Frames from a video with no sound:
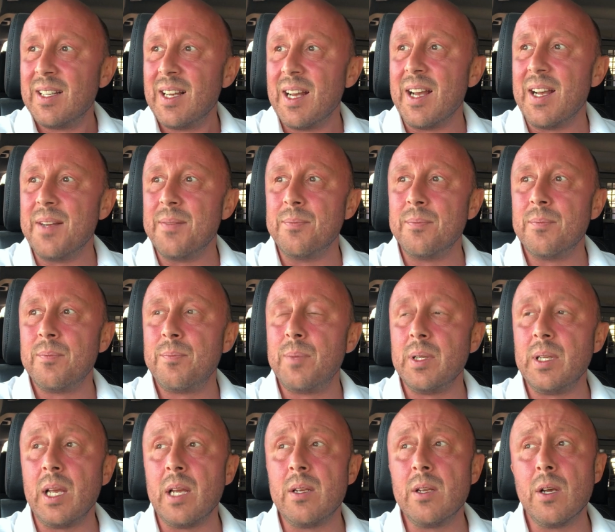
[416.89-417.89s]

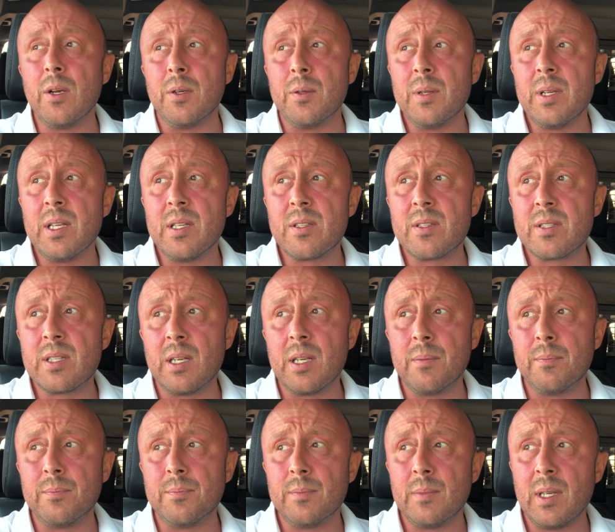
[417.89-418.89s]
But yeah, no, it's
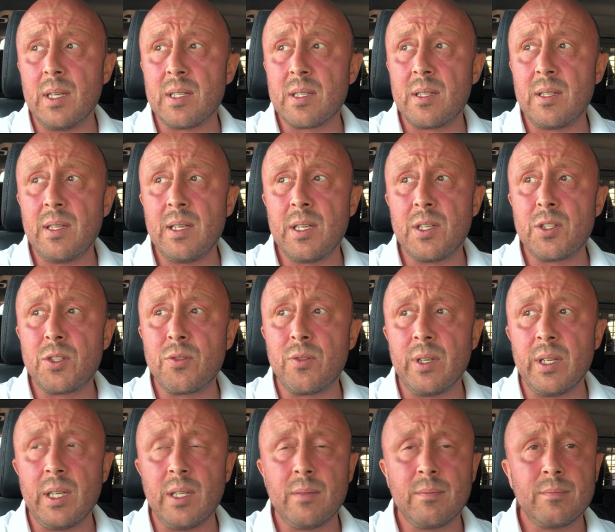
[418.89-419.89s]

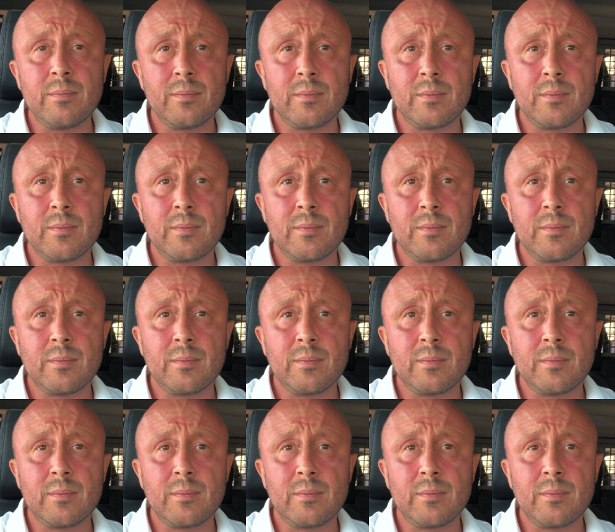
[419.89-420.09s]
literally